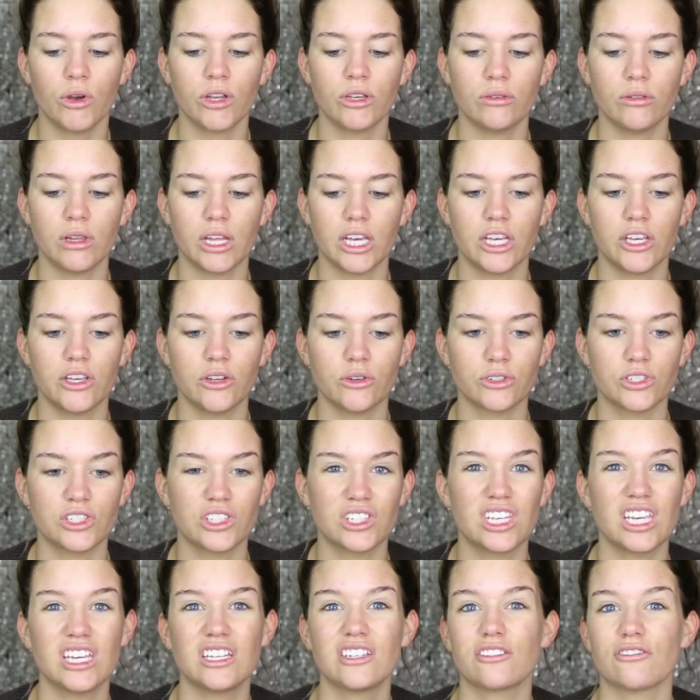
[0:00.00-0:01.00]
what you like your
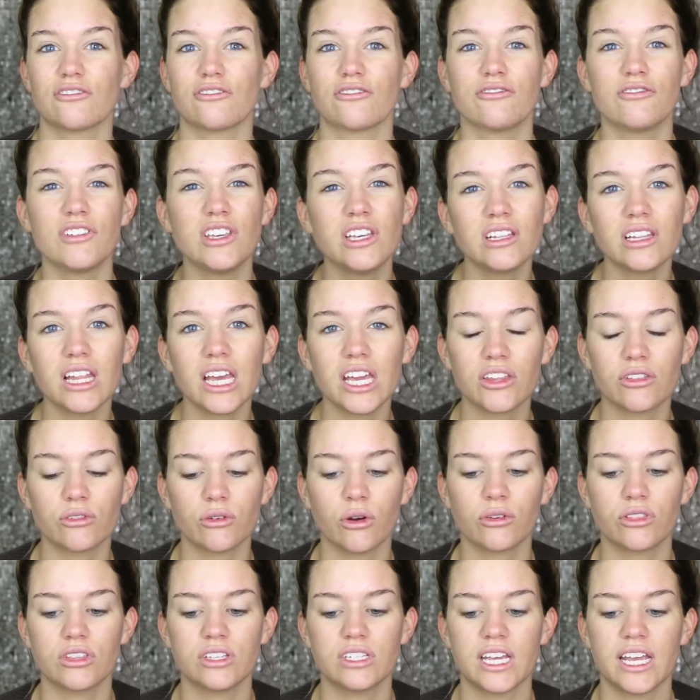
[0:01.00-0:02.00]
skin to feel like
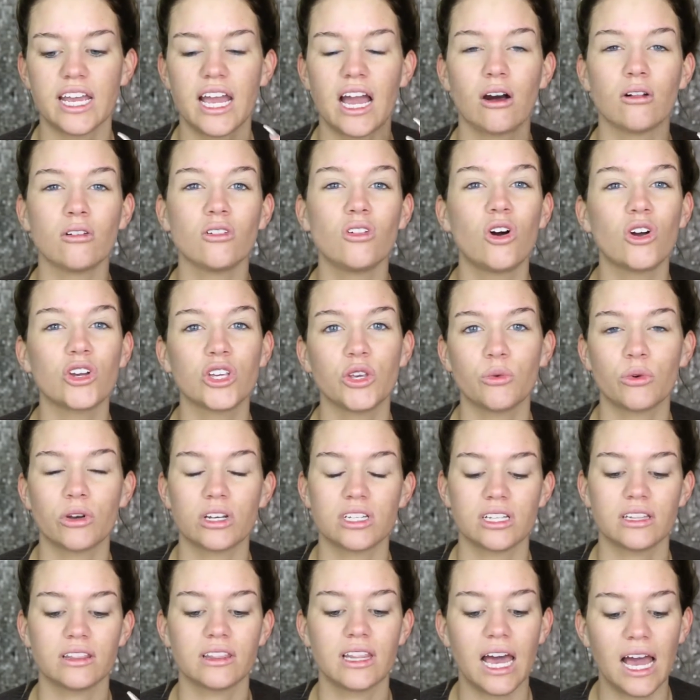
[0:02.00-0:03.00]
throughout the day, how long you
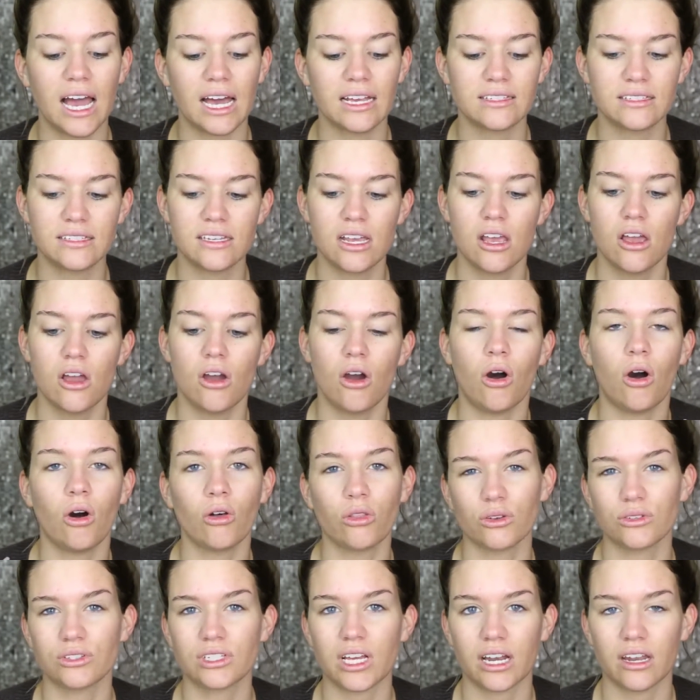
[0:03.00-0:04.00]
want it to last,
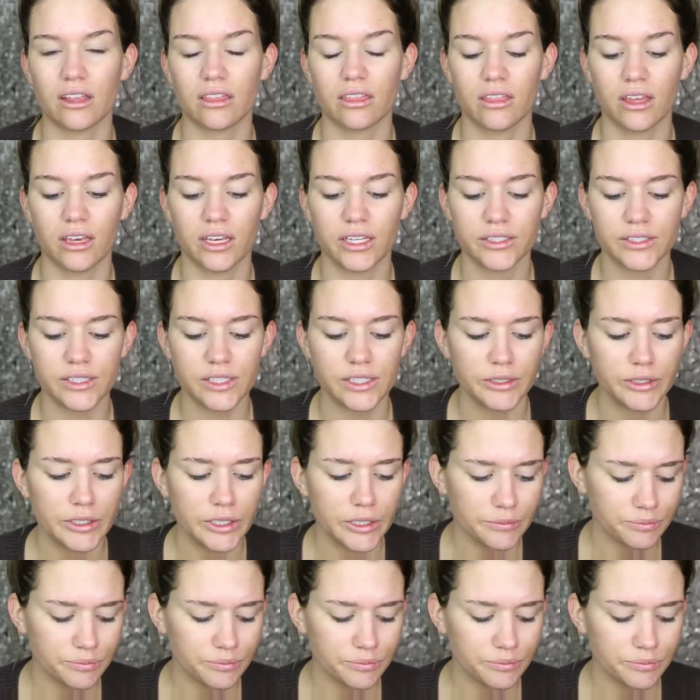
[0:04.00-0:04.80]
all those kind of things.